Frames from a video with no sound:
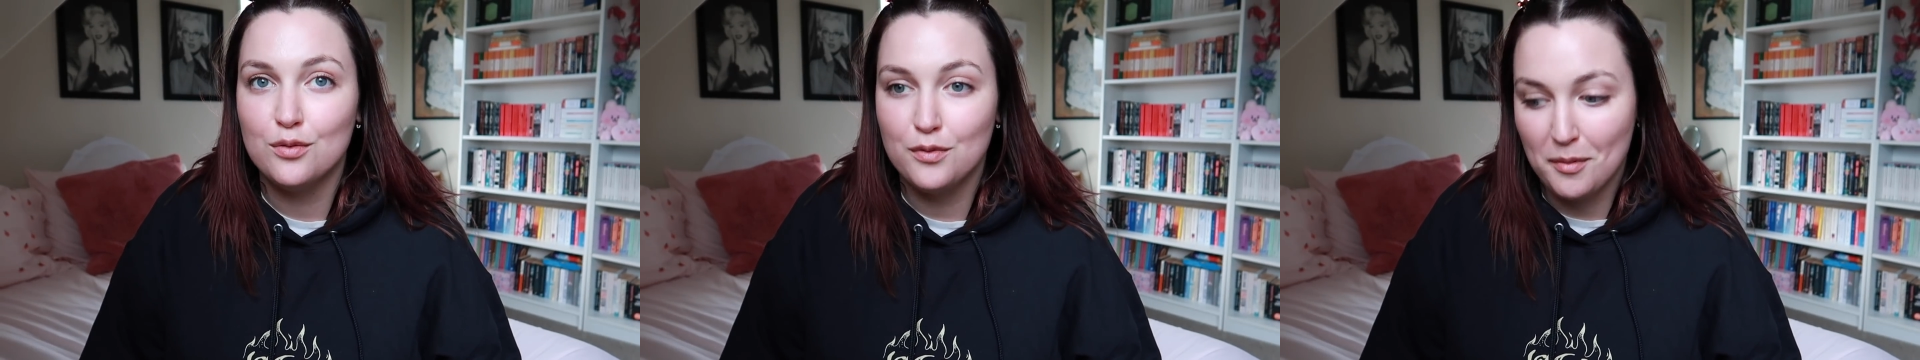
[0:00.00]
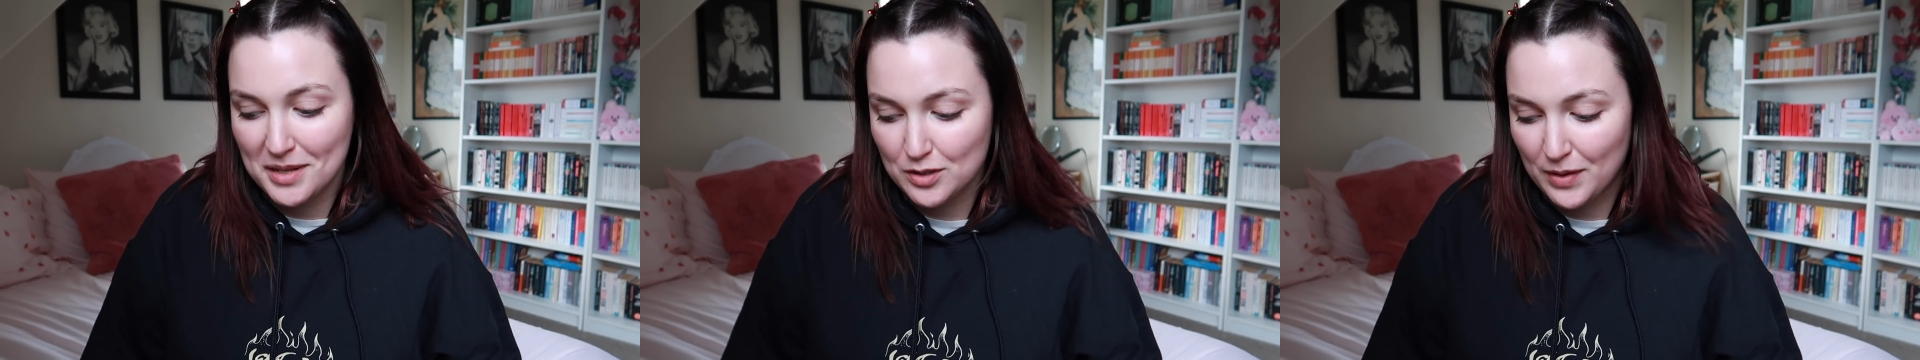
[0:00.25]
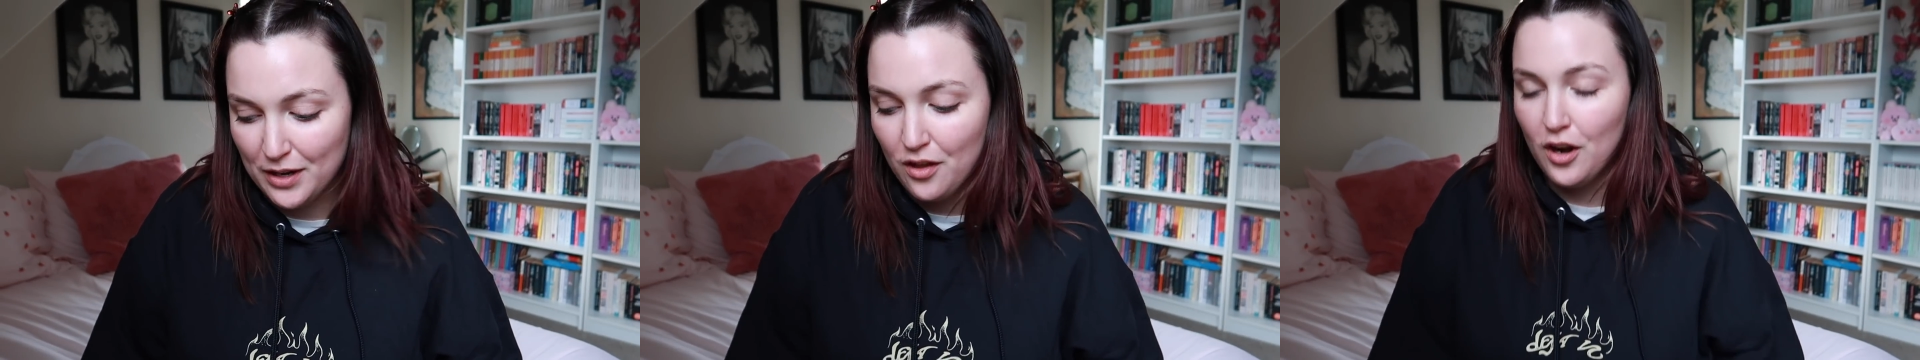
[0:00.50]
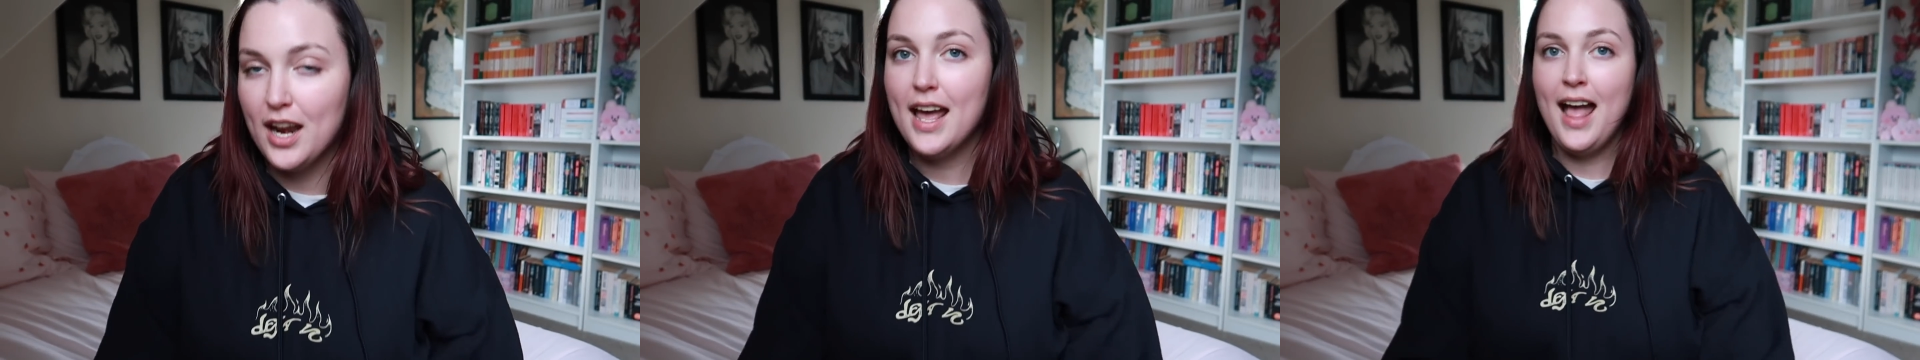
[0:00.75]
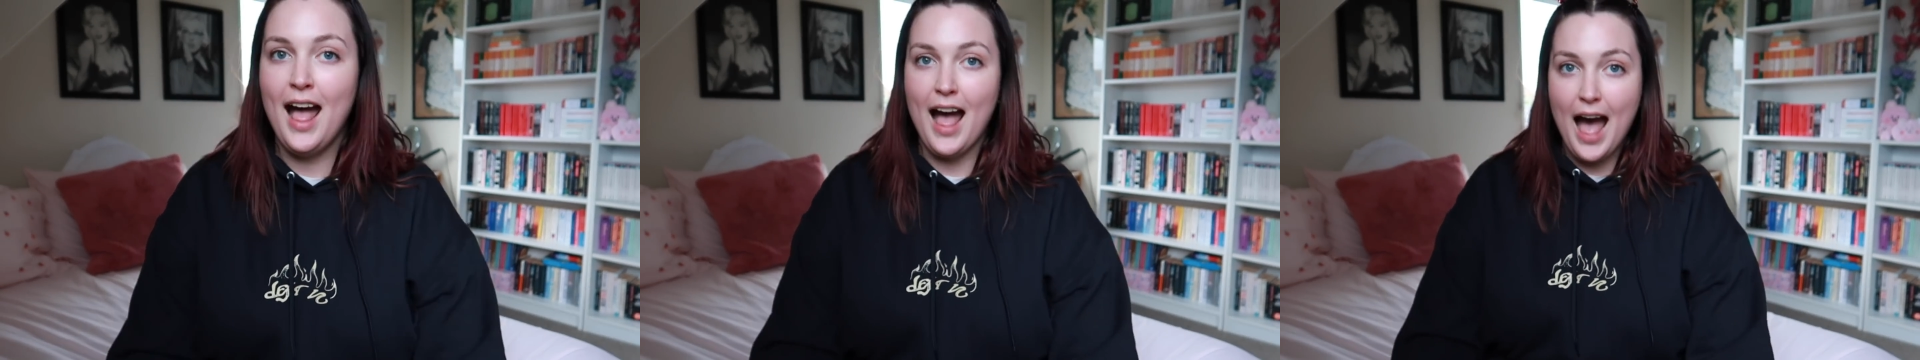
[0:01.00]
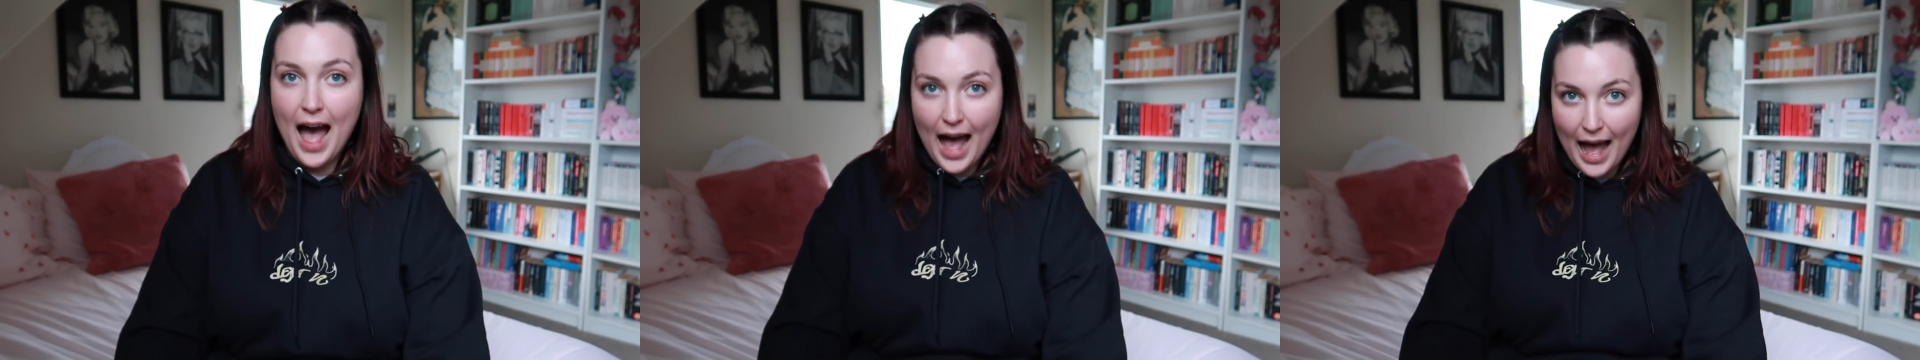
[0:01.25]
romance readathon
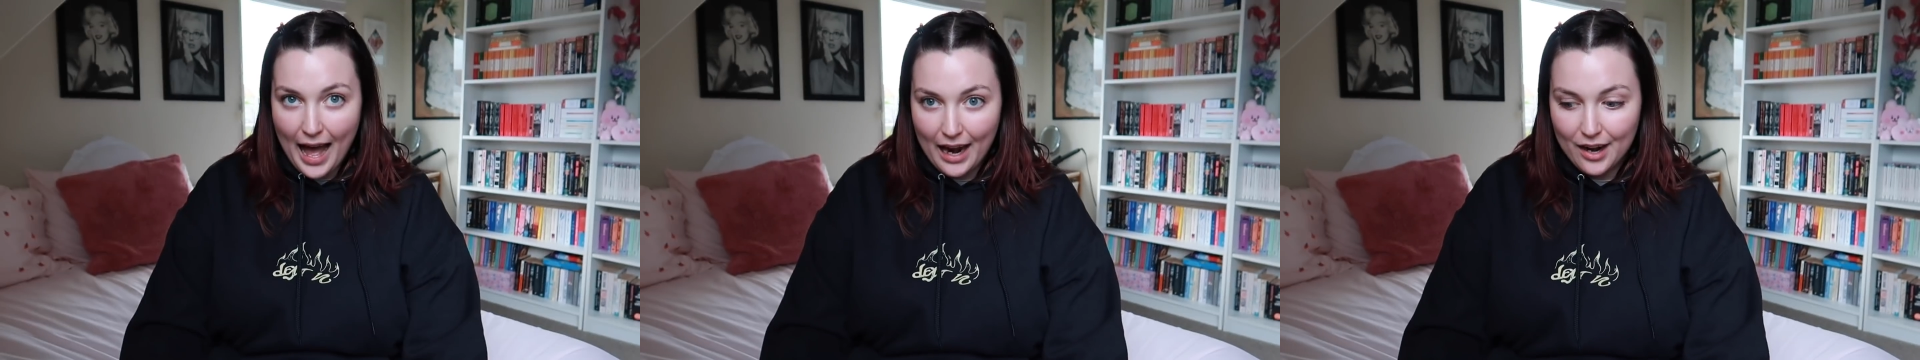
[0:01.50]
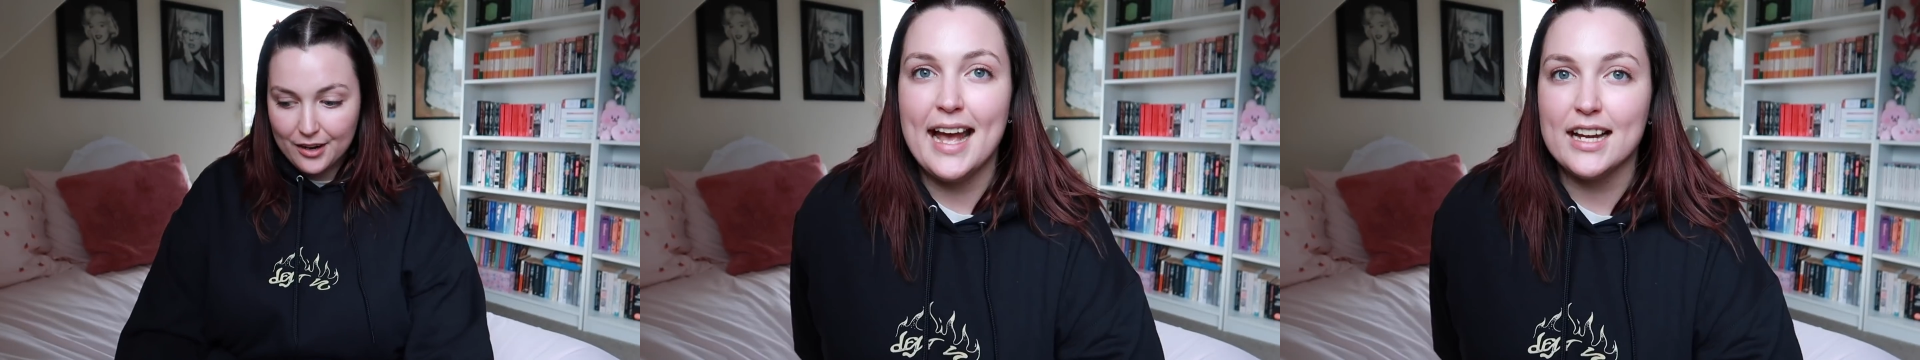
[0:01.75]
are...